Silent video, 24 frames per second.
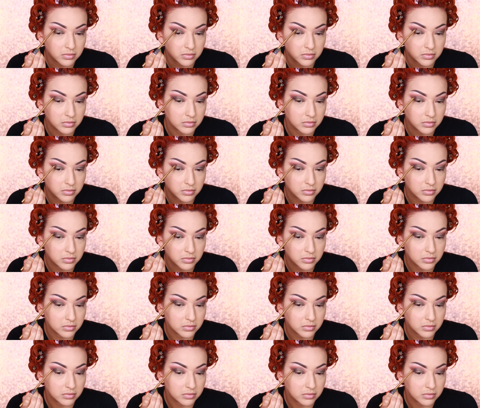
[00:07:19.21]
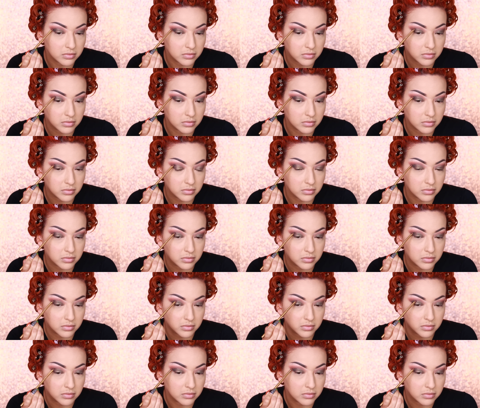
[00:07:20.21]

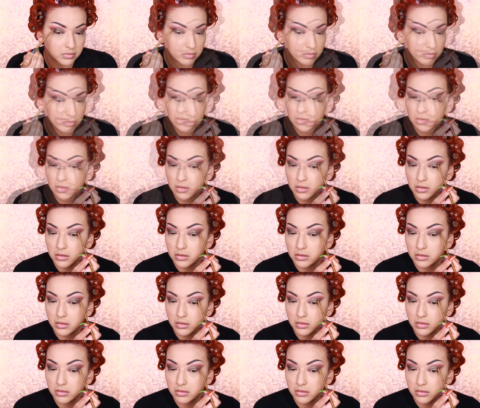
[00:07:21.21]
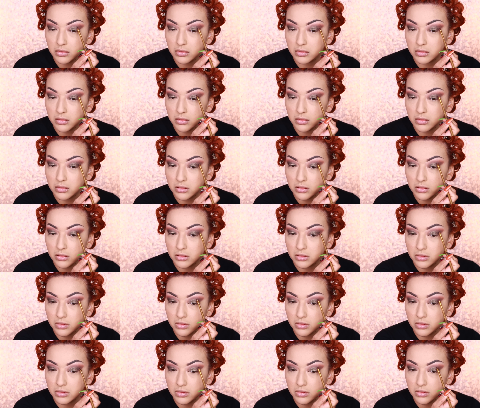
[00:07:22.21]

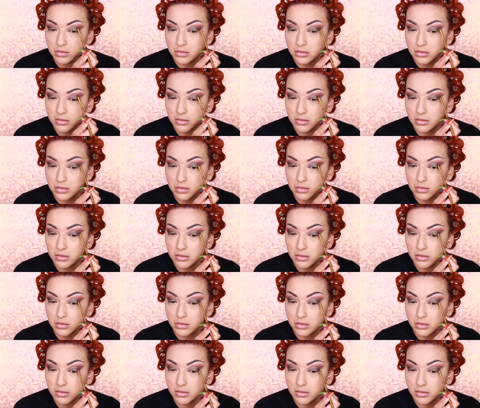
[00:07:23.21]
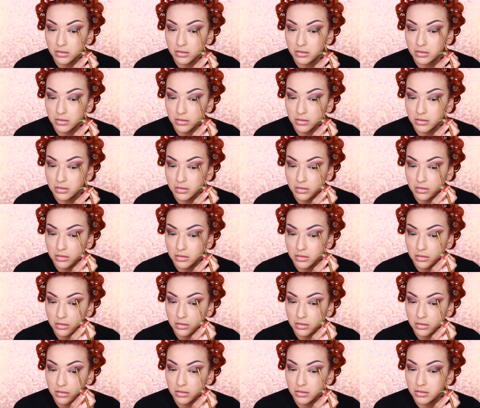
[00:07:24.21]

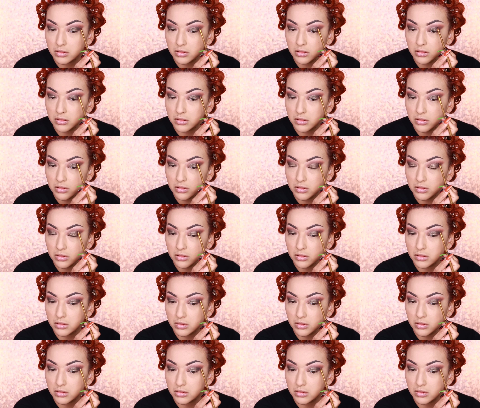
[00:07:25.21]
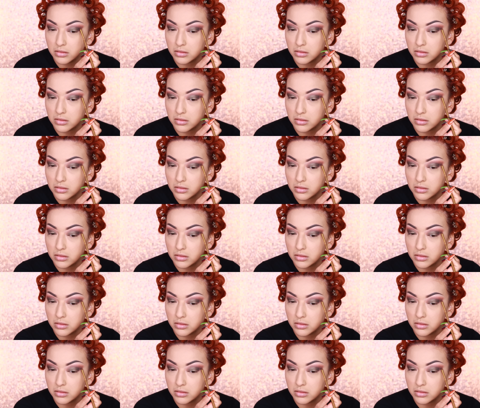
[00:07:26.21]
Nobody speaks.